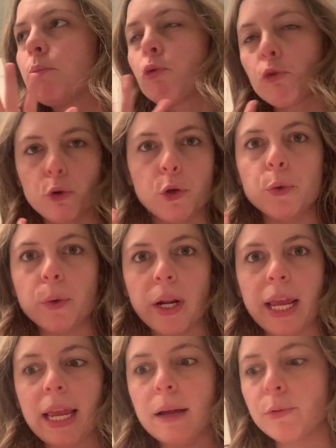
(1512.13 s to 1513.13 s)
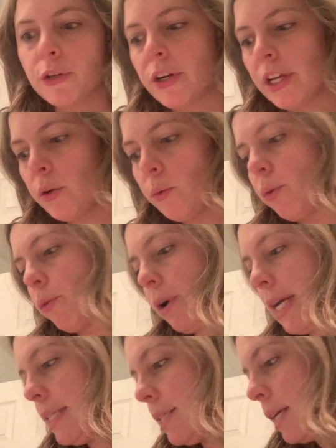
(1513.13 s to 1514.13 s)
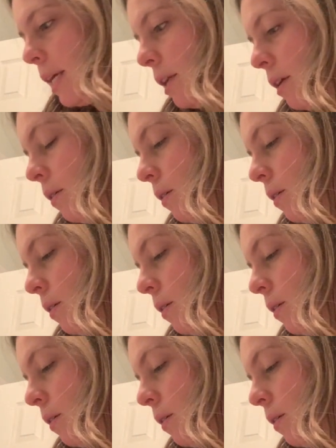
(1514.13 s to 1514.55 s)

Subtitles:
pruning. I'm turning into a raisin.